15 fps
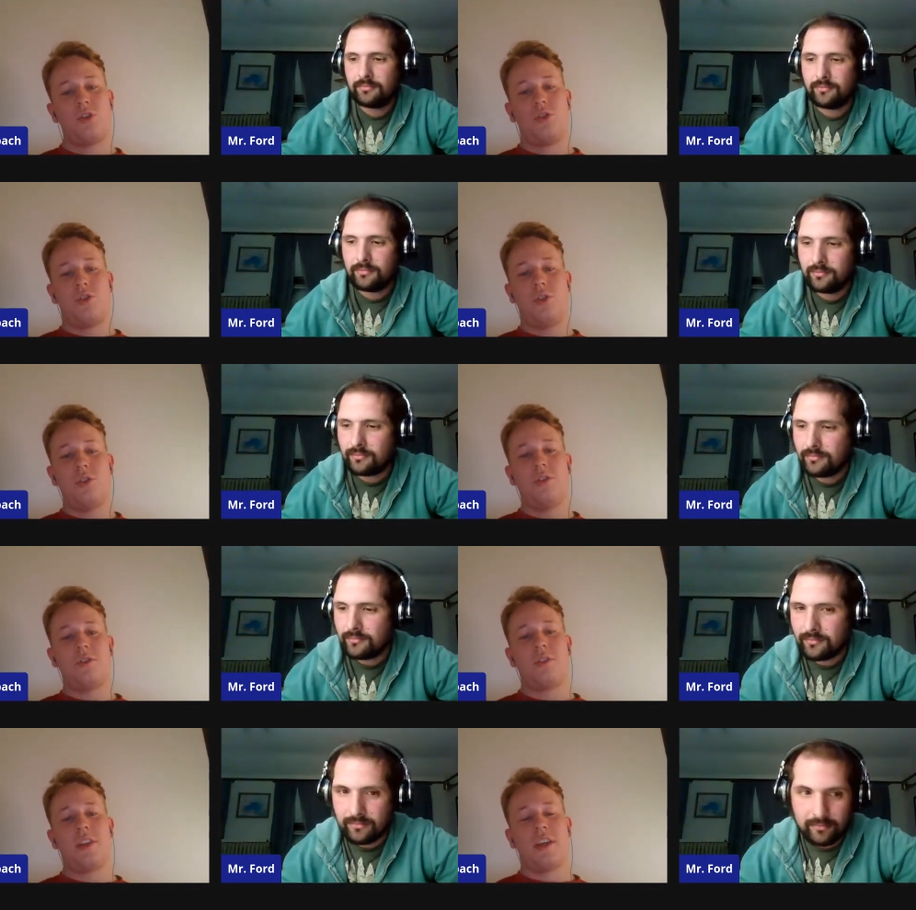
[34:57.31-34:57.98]
Speaker 1: Do
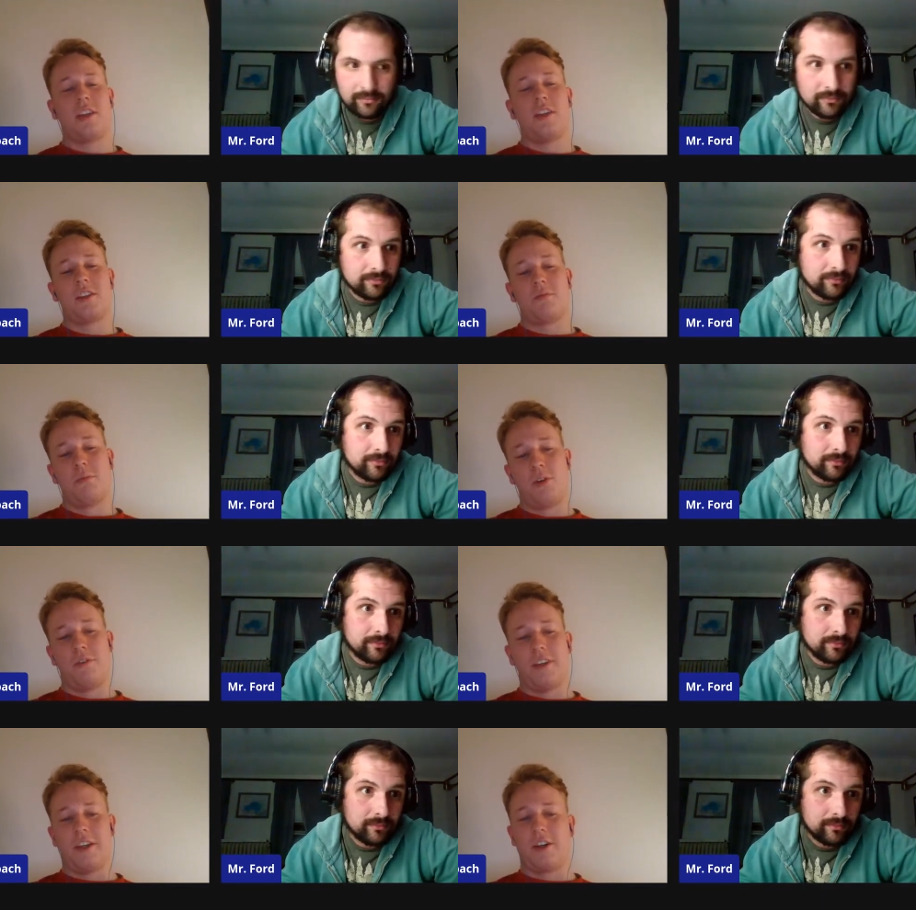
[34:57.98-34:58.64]
you think this
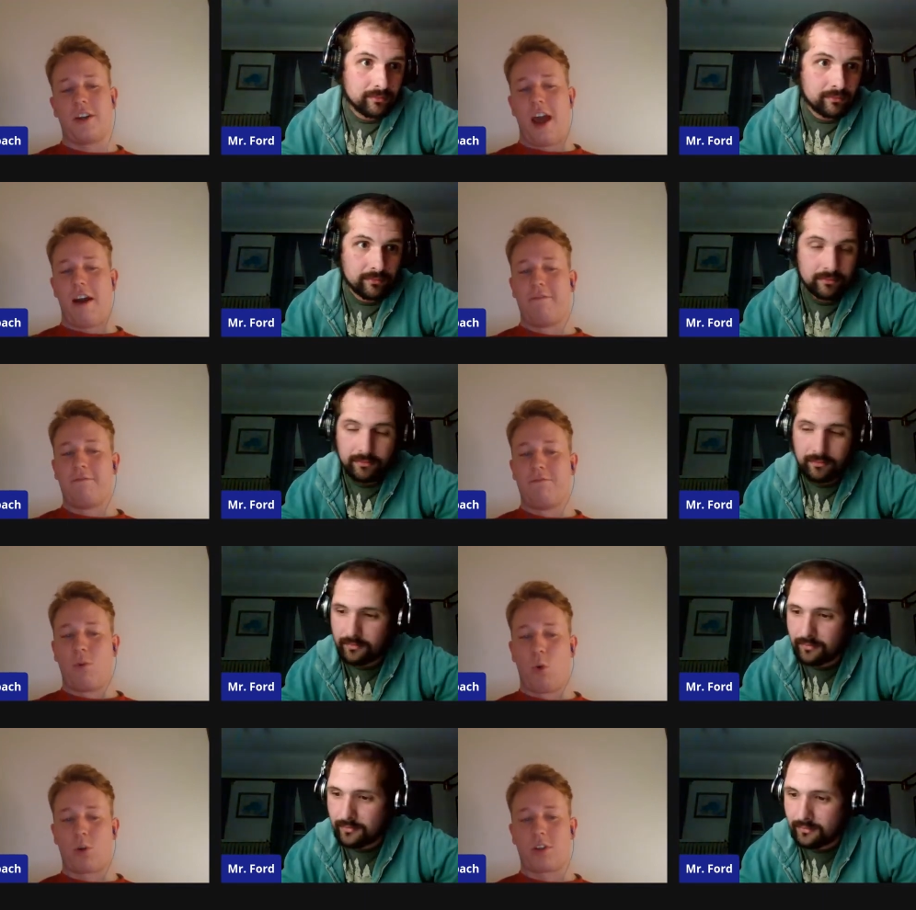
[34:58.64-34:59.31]
movie could have
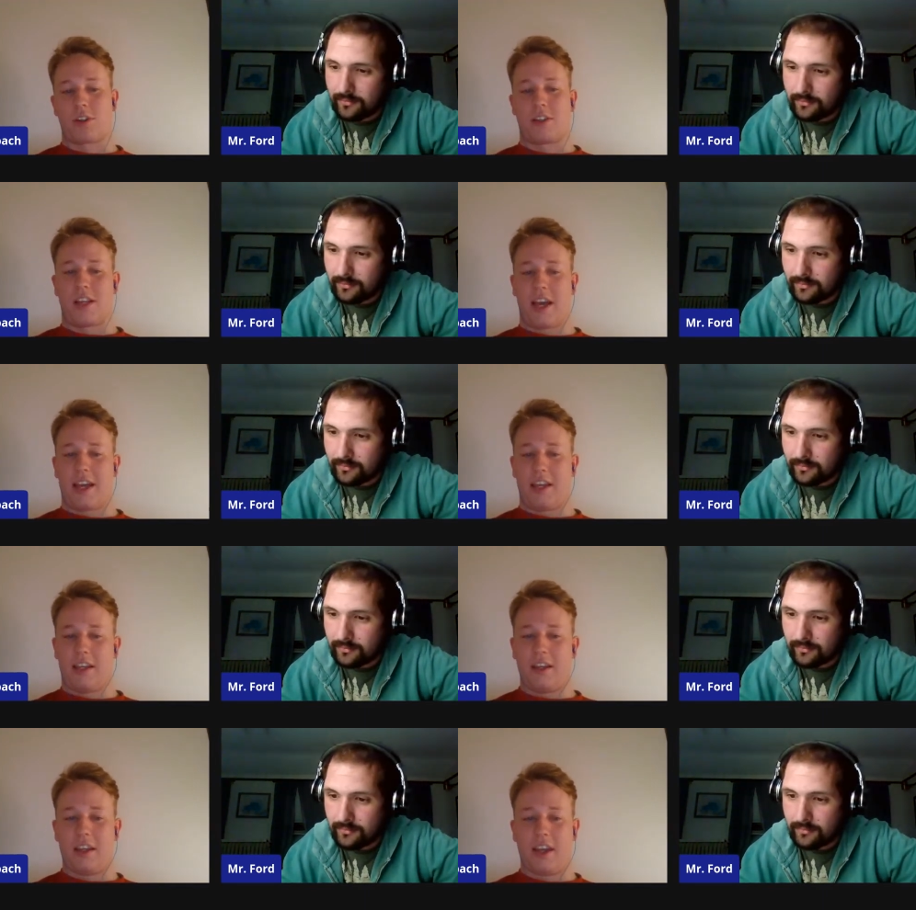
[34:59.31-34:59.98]
more to
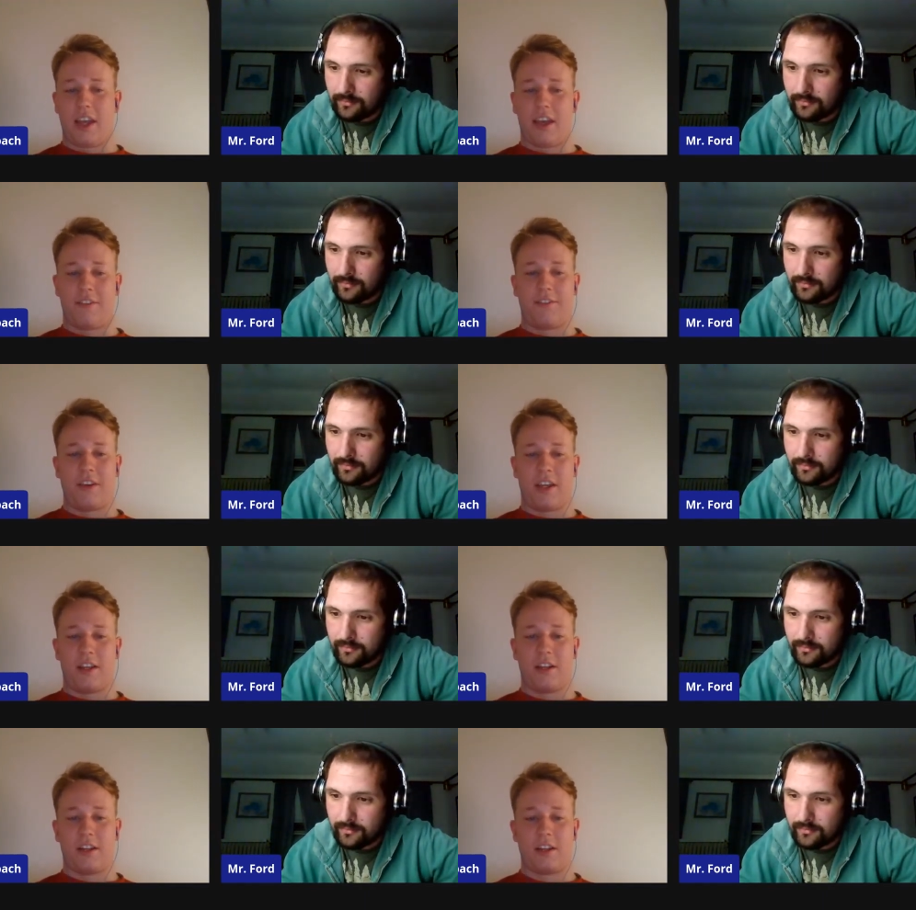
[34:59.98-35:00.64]
say if
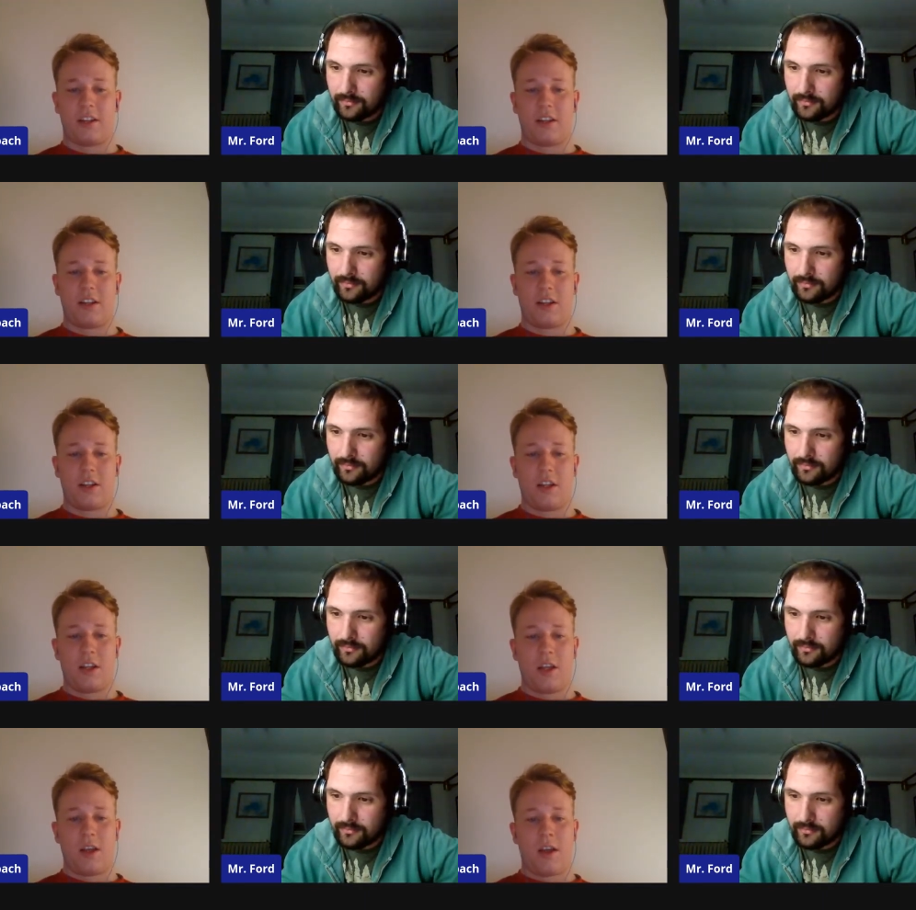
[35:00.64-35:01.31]
it,
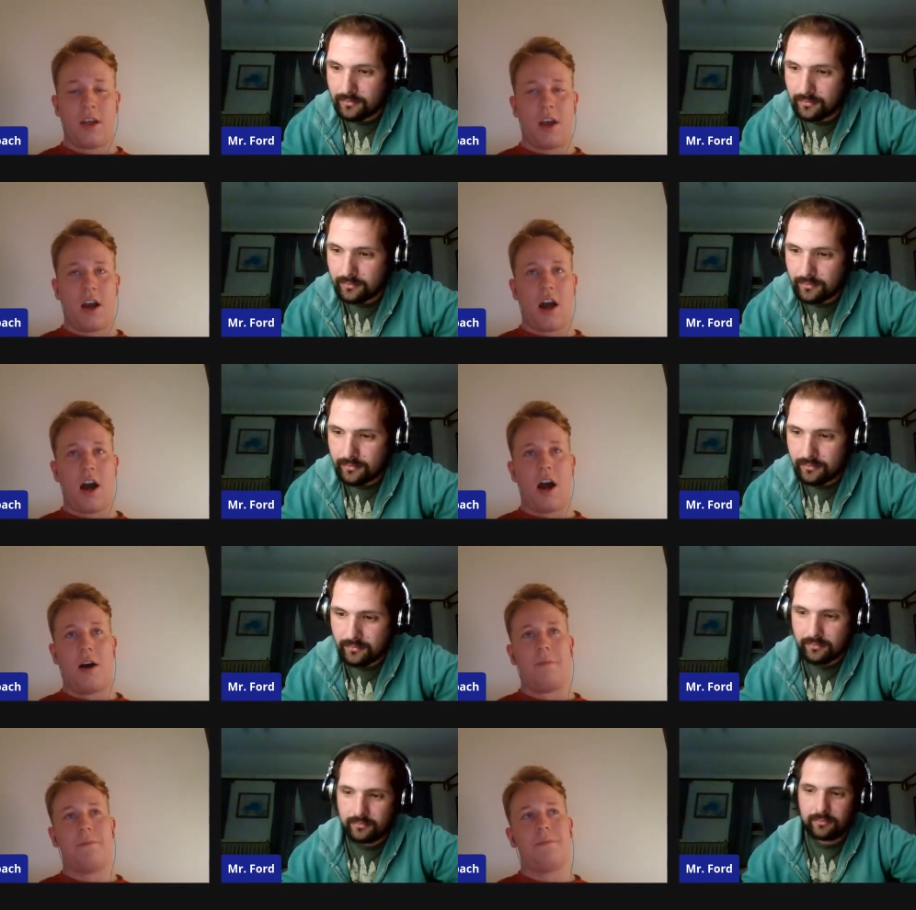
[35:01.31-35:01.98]

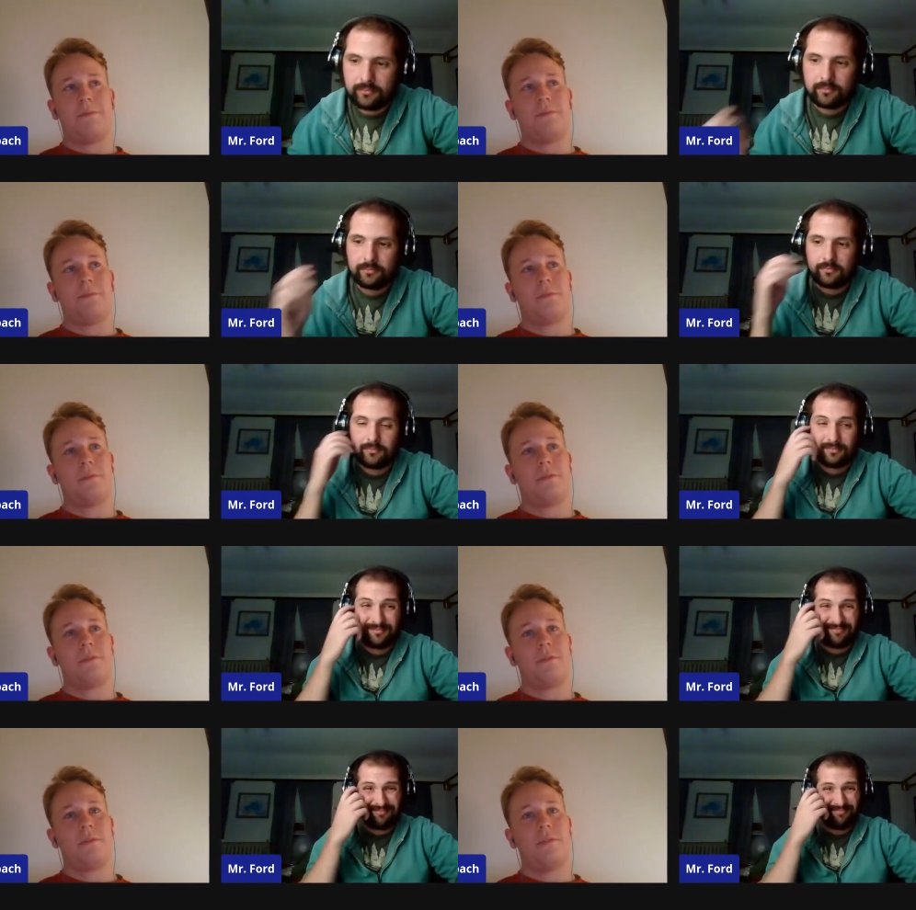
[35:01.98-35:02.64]
um,
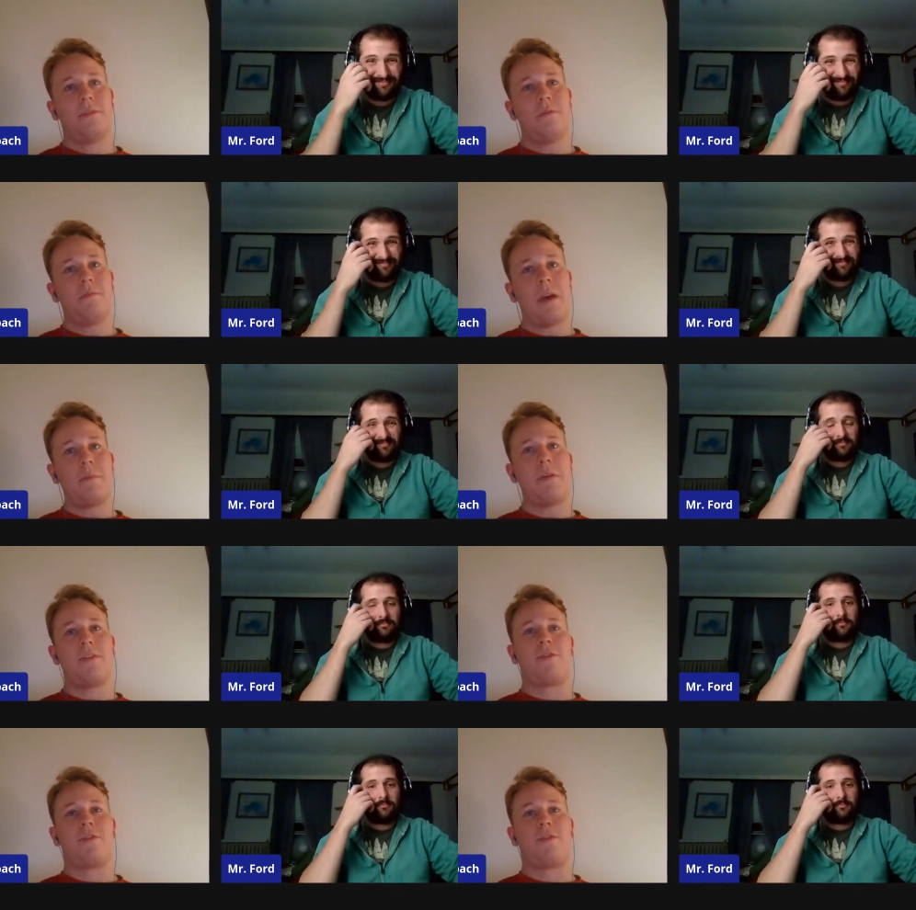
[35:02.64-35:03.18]
maybe